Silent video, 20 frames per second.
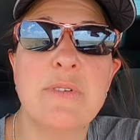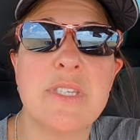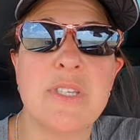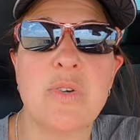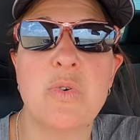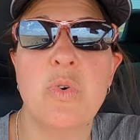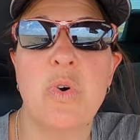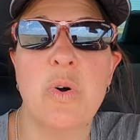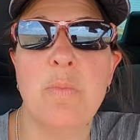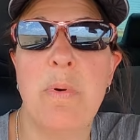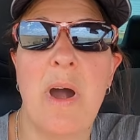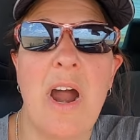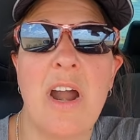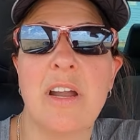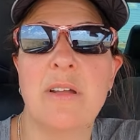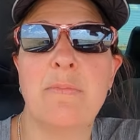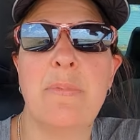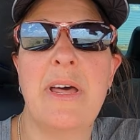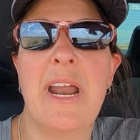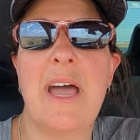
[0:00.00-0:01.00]
thought it was a cool
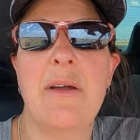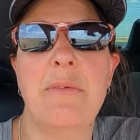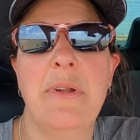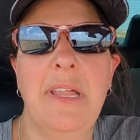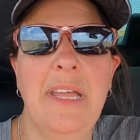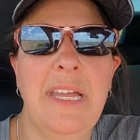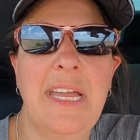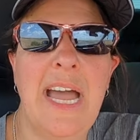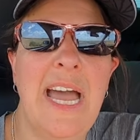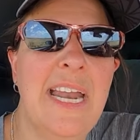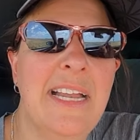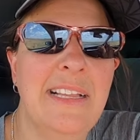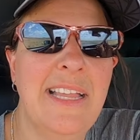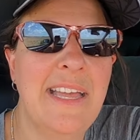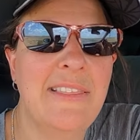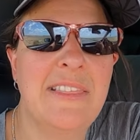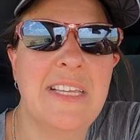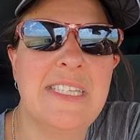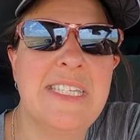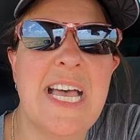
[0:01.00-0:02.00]
park, but I really
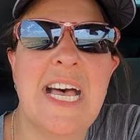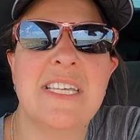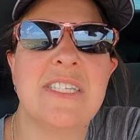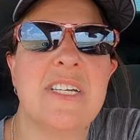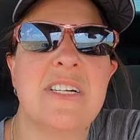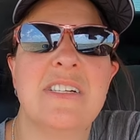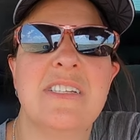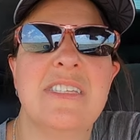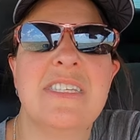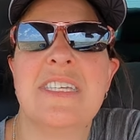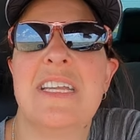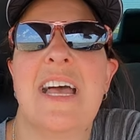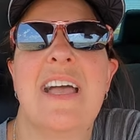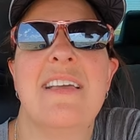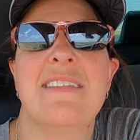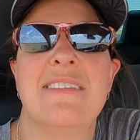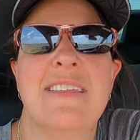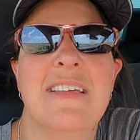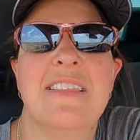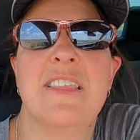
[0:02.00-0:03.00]
kind of like the deserts,
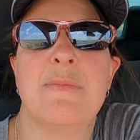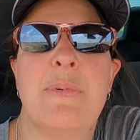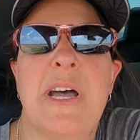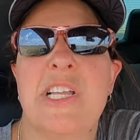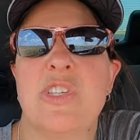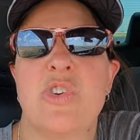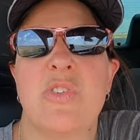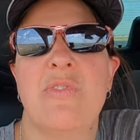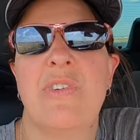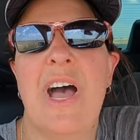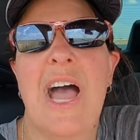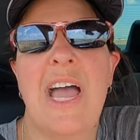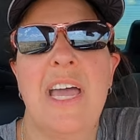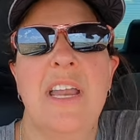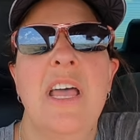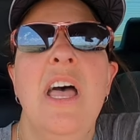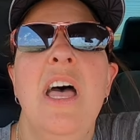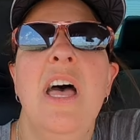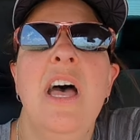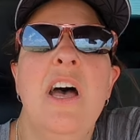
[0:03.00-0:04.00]
and I think the
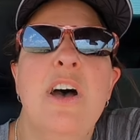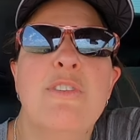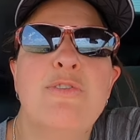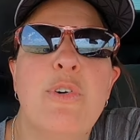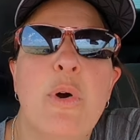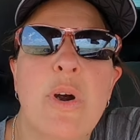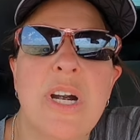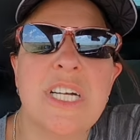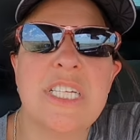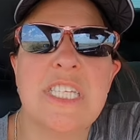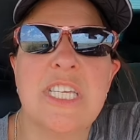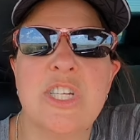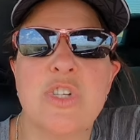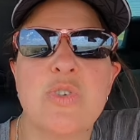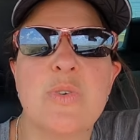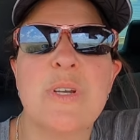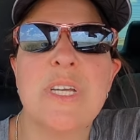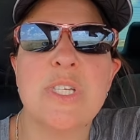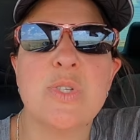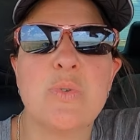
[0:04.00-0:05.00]
petrified forests
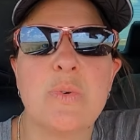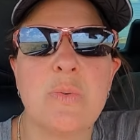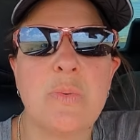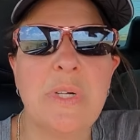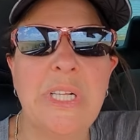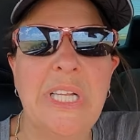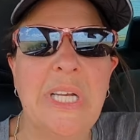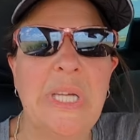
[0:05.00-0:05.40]
and trees were